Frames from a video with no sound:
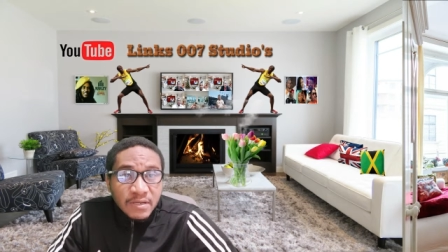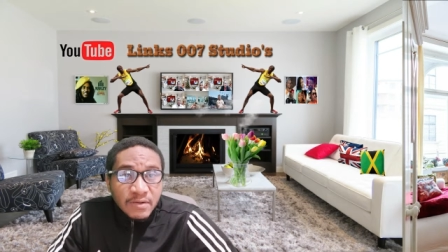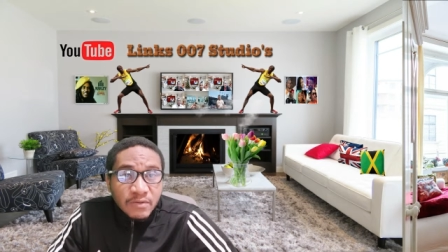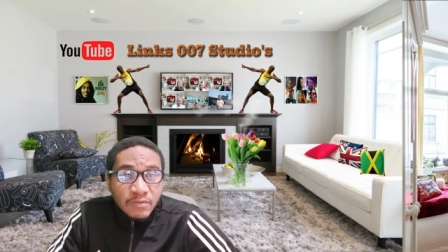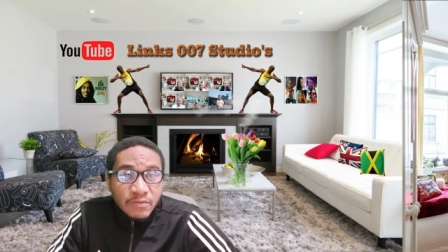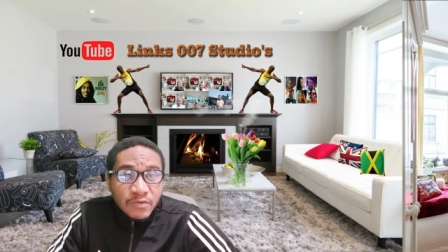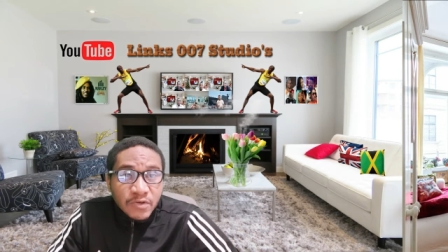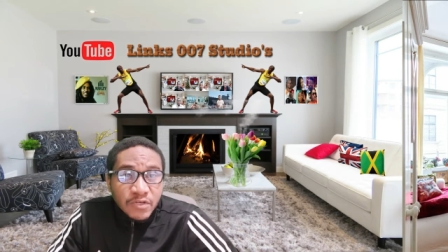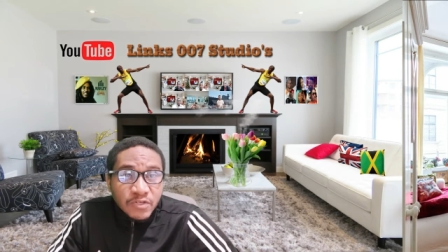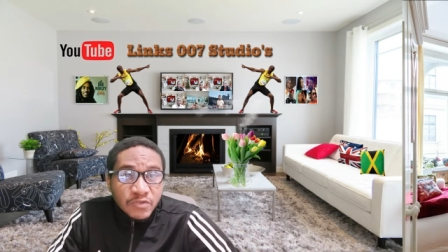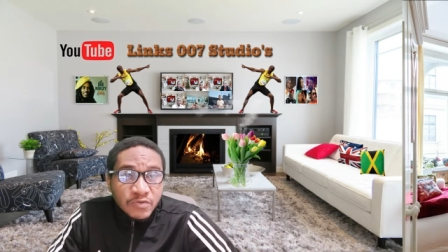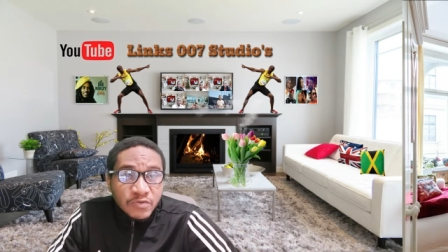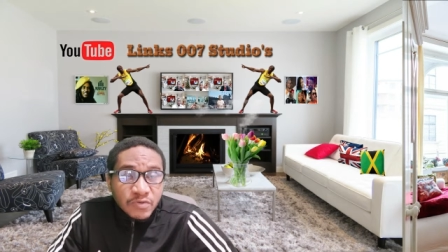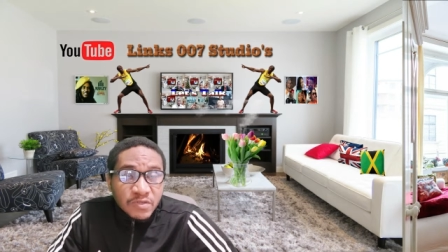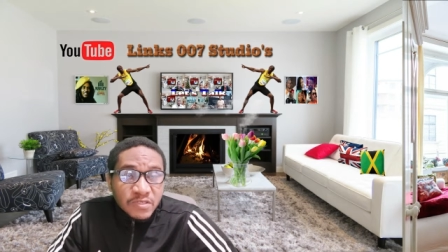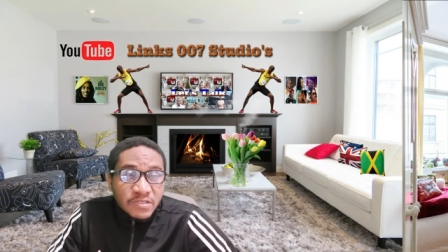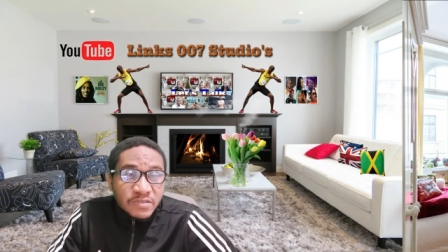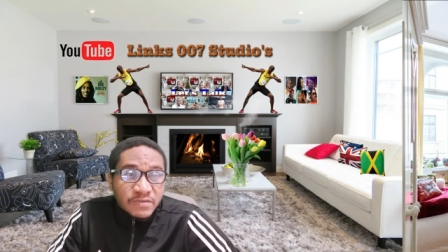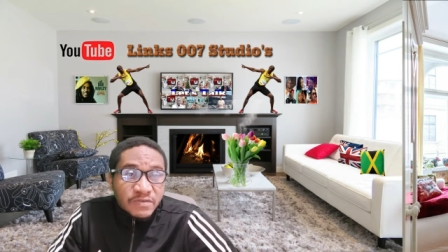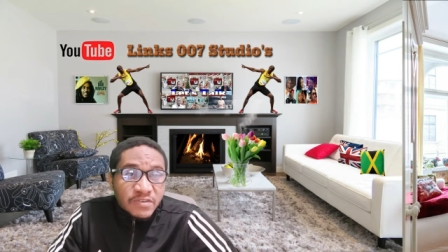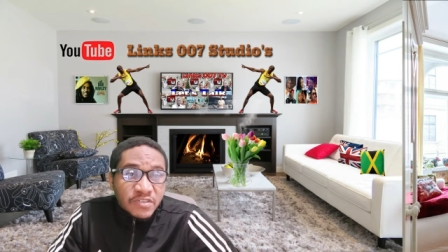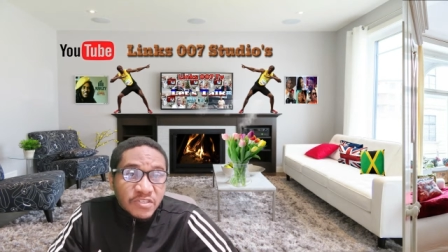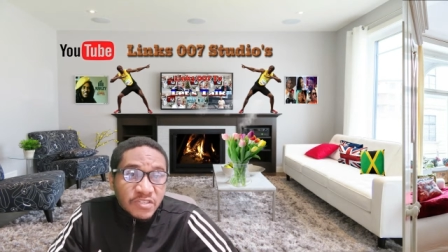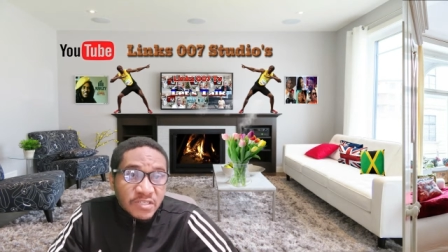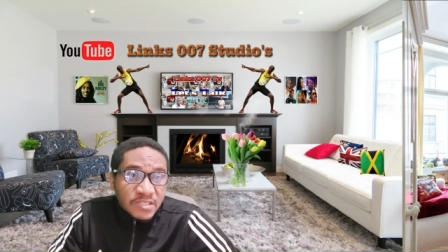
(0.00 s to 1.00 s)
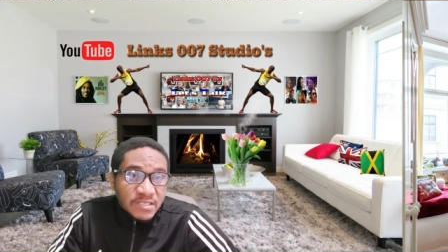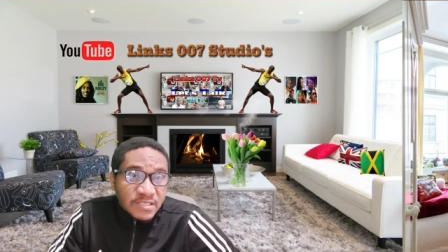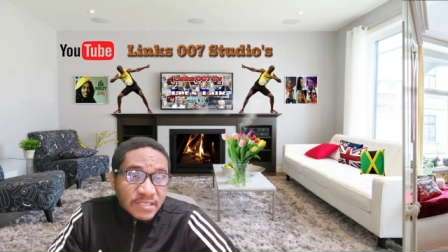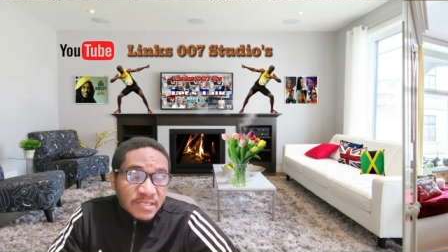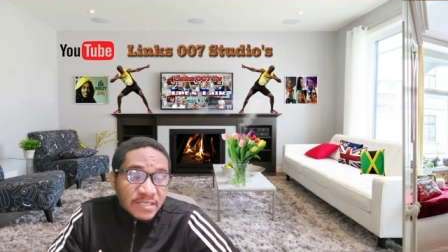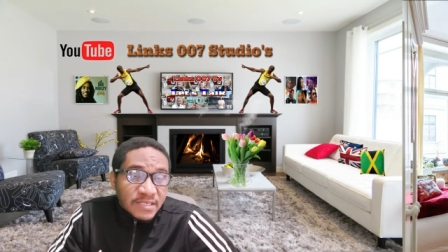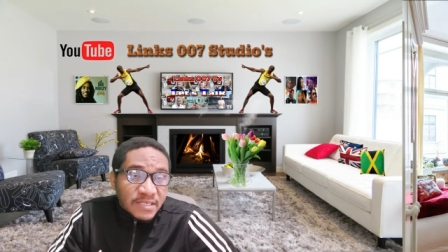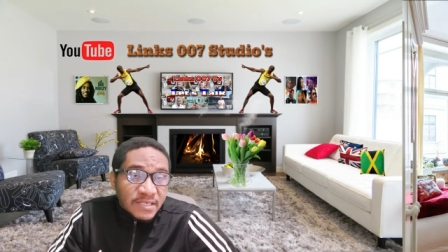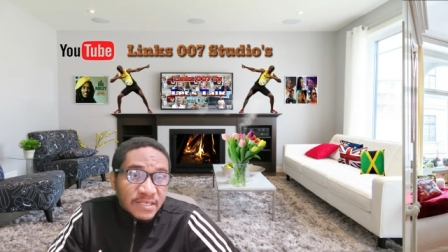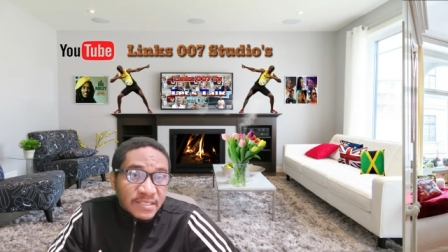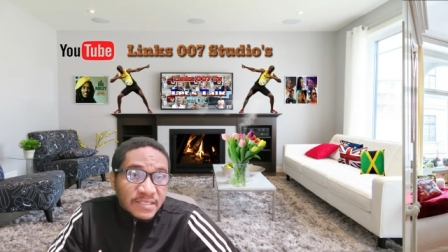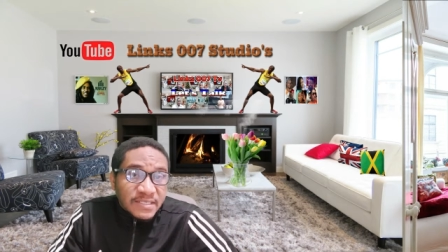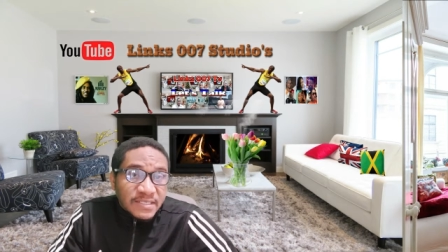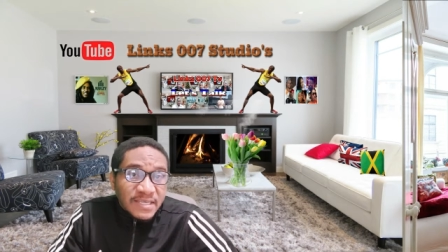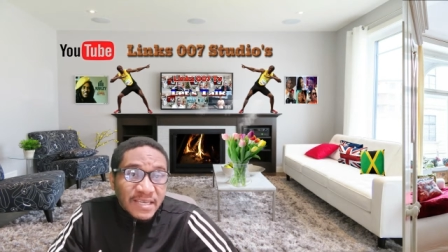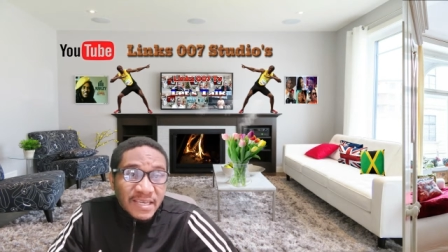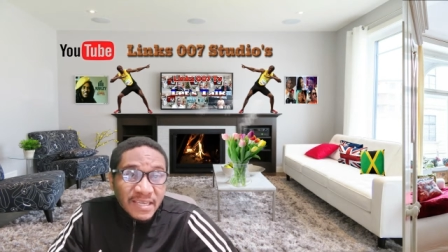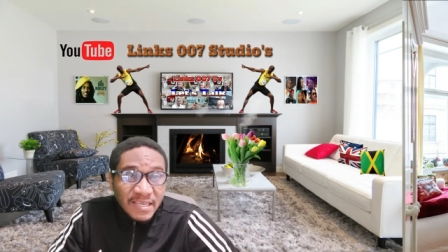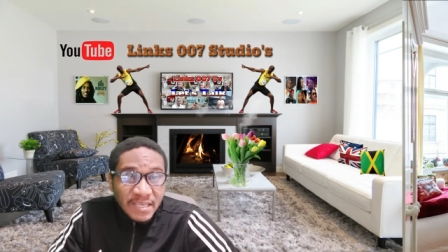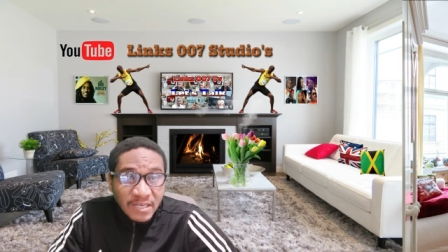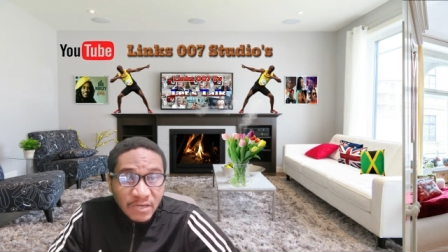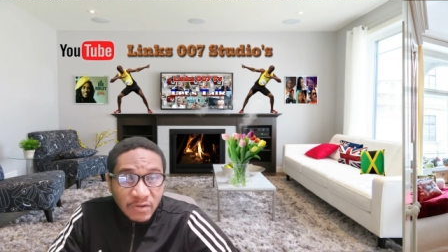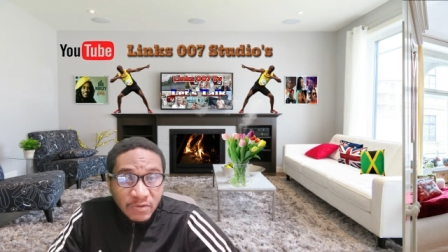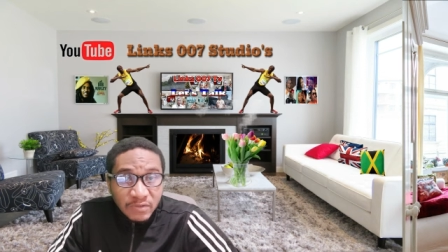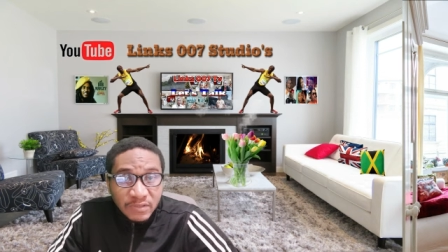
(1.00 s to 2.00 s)
which was viciously
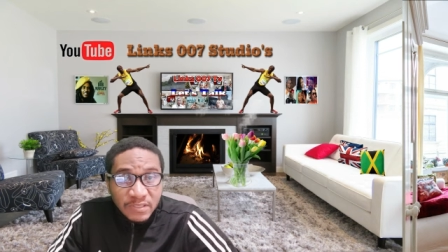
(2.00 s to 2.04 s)
taken out,